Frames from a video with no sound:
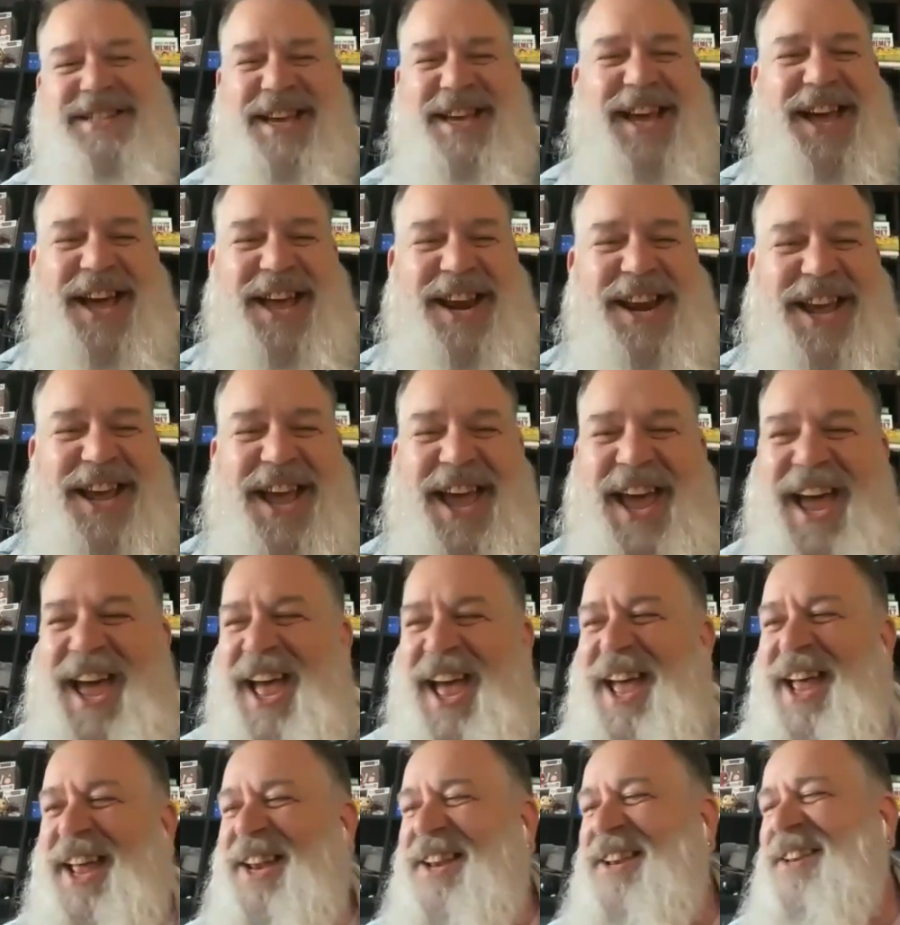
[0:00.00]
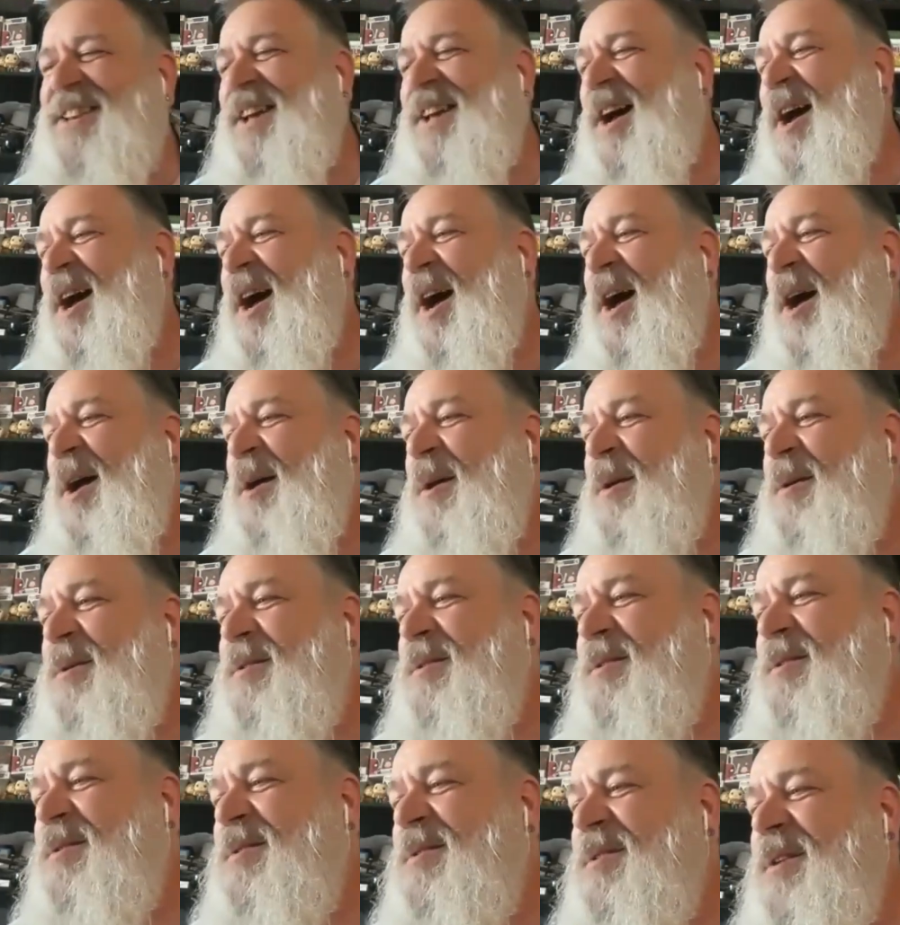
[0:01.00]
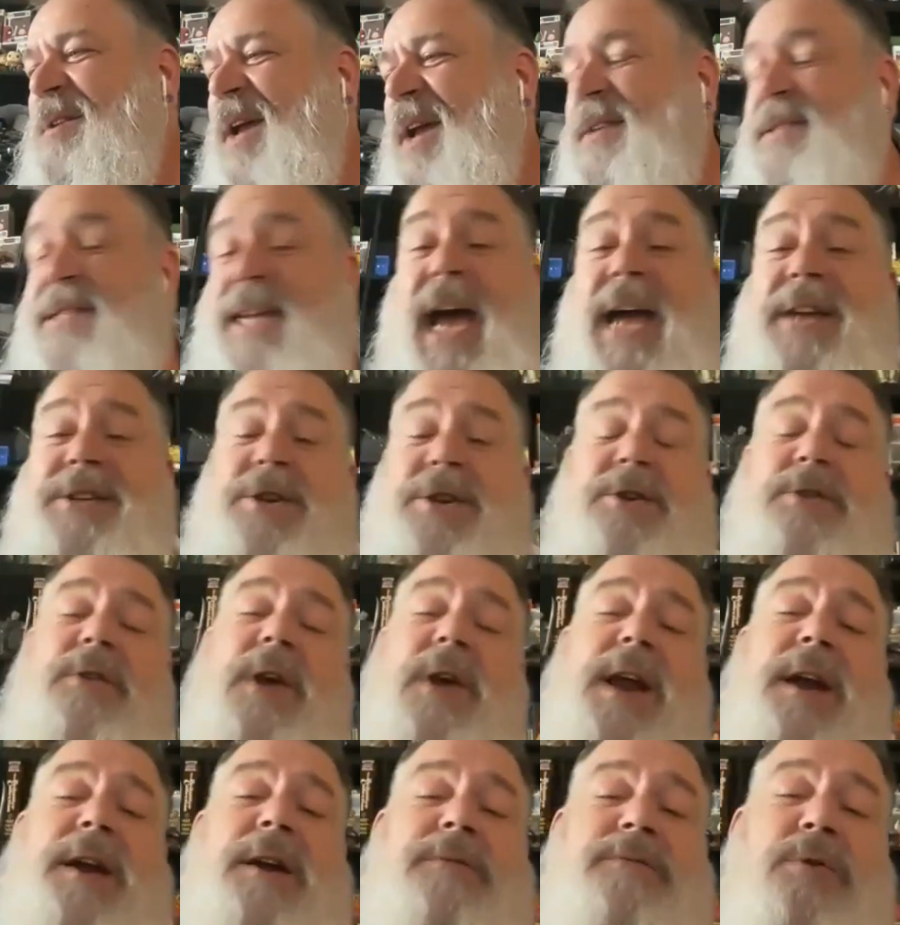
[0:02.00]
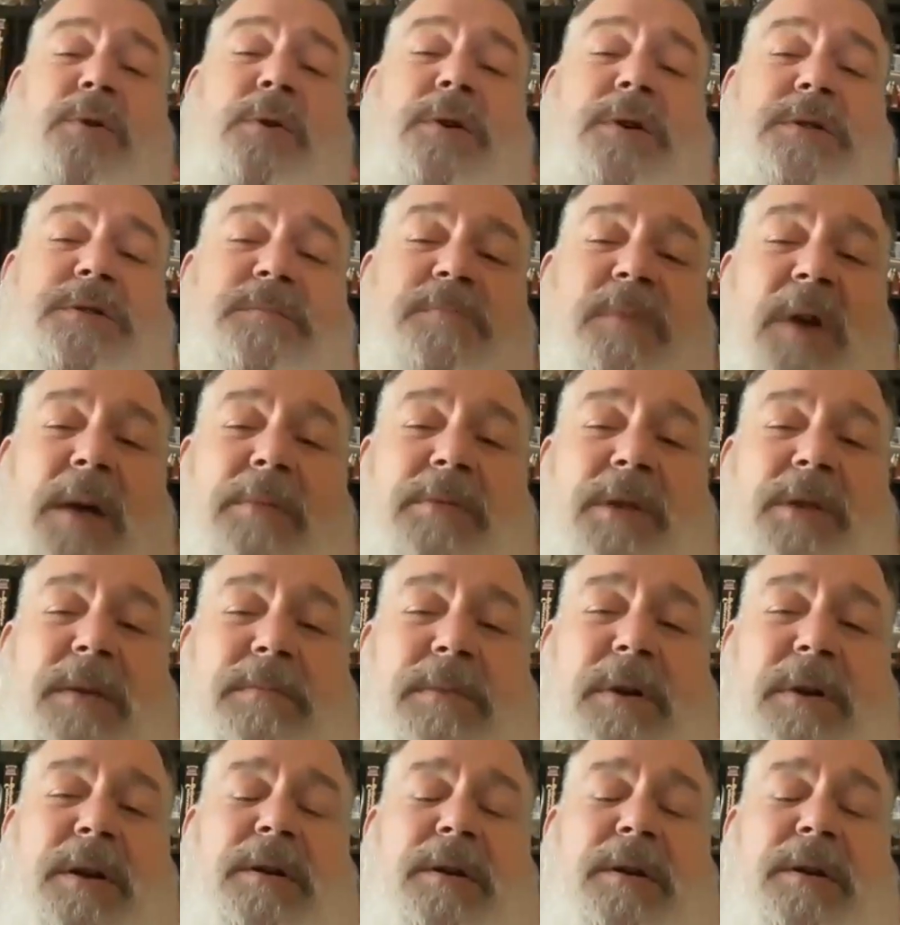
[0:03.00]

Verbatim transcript: did. And uh, and dad took credit, of course, probably.